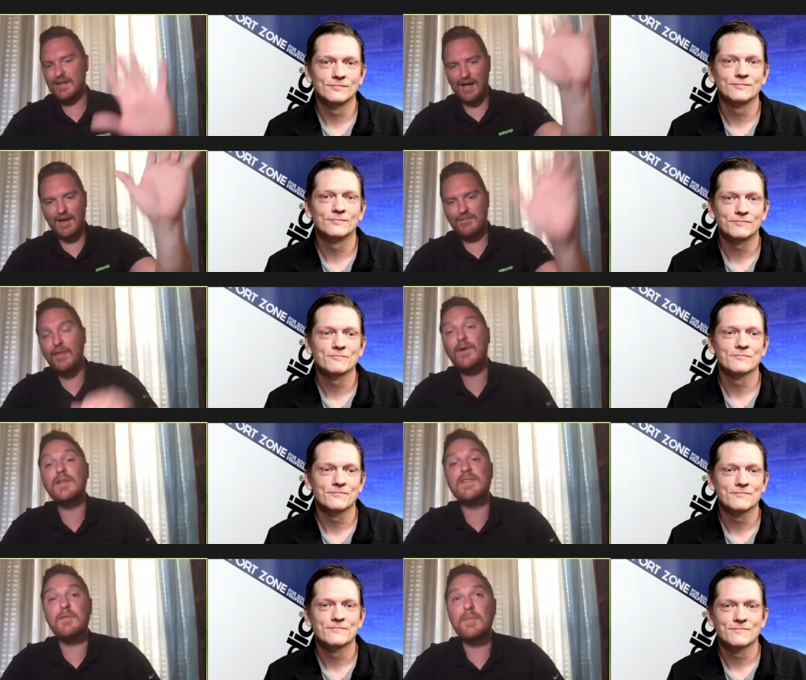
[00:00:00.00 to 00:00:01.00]
Speaker 1: I've got
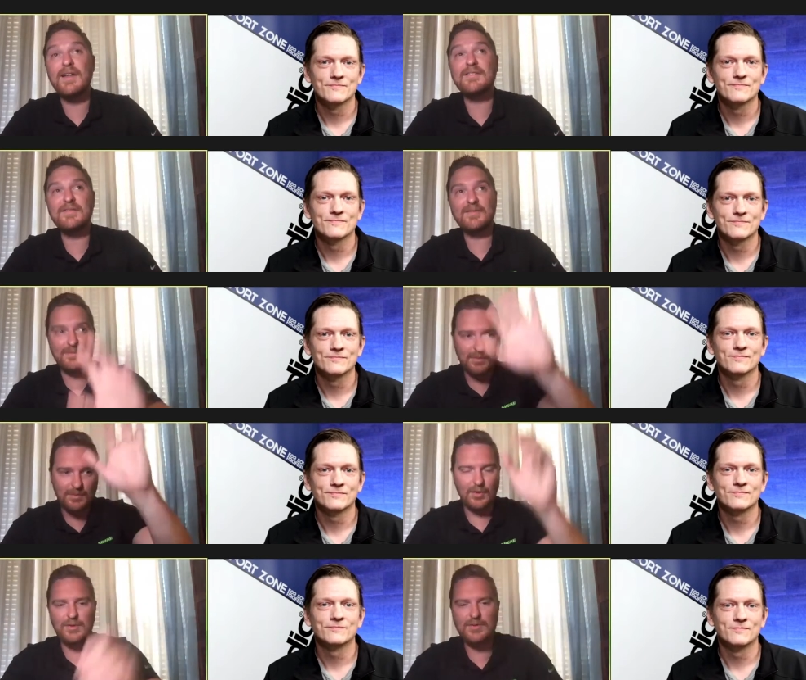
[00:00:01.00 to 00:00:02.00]
37 minutes,
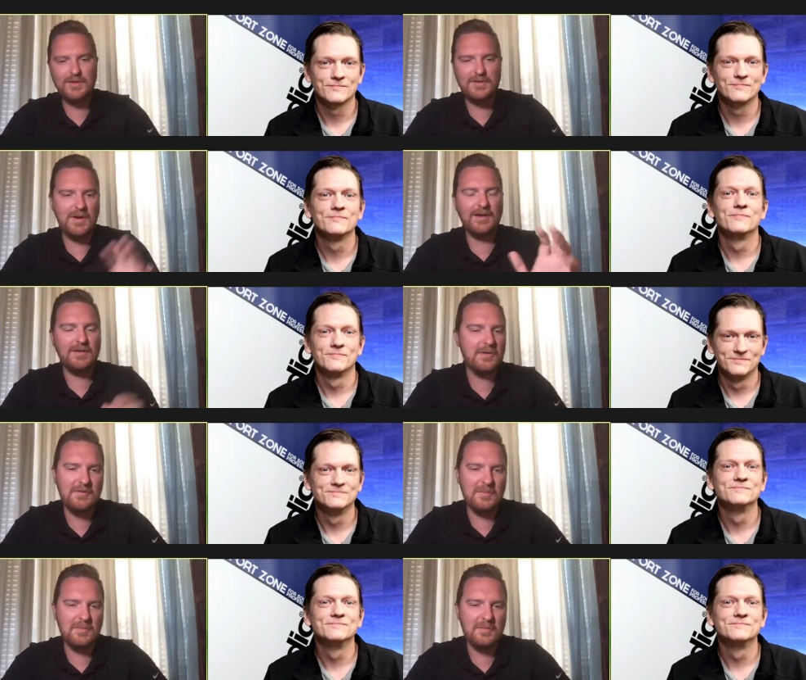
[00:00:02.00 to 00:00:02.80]
producer, director, whoever it